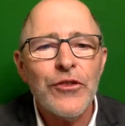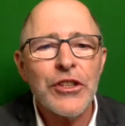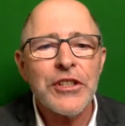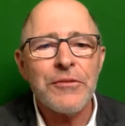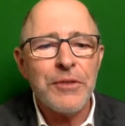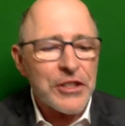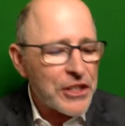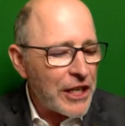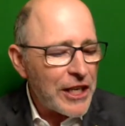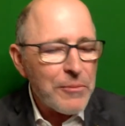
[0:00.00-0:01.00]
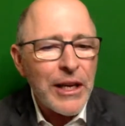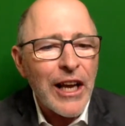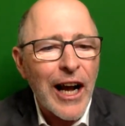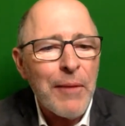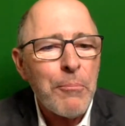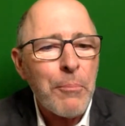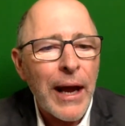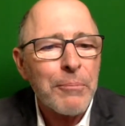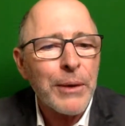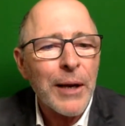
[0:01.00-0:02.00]
just seen me. I'm
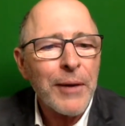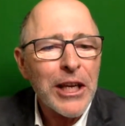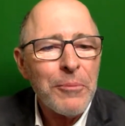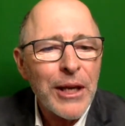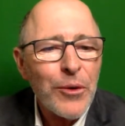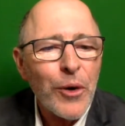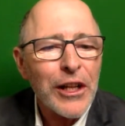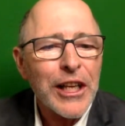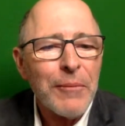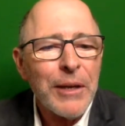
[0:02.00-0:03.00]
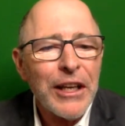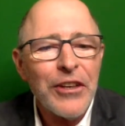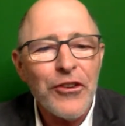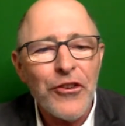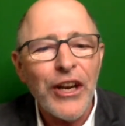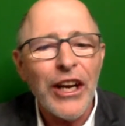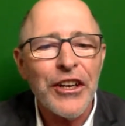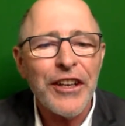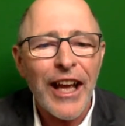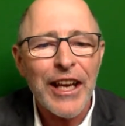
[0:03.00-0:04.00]
back, but I'm going to be welcoming
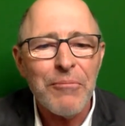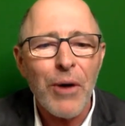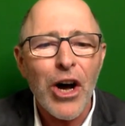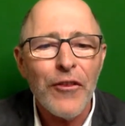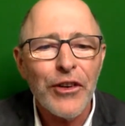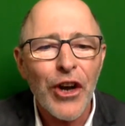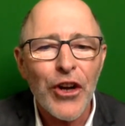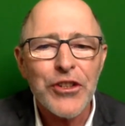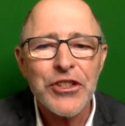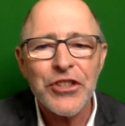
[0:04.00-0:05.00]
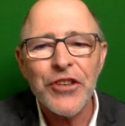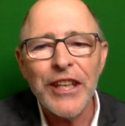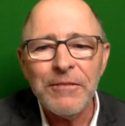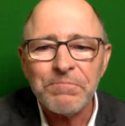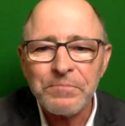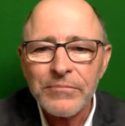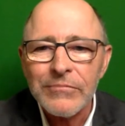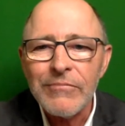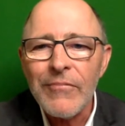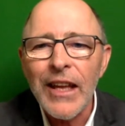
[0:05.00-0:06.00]
Rion and Marvin on screen.
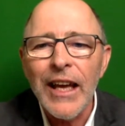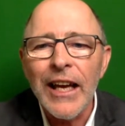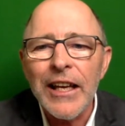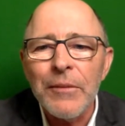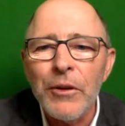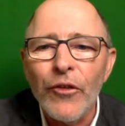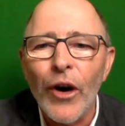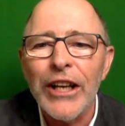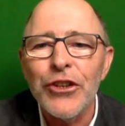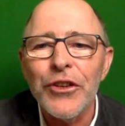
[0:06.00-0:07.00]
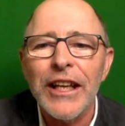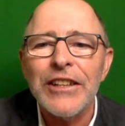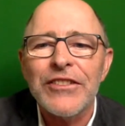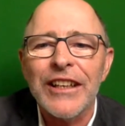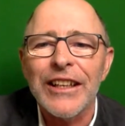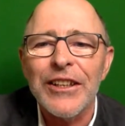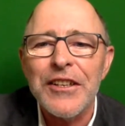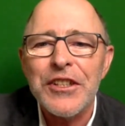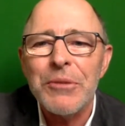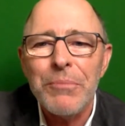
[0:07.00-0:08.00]
Uh, before I do that, uh,
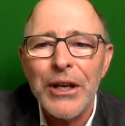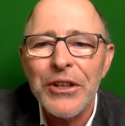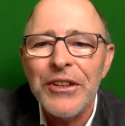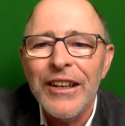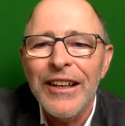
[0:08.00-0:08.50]
Simbo,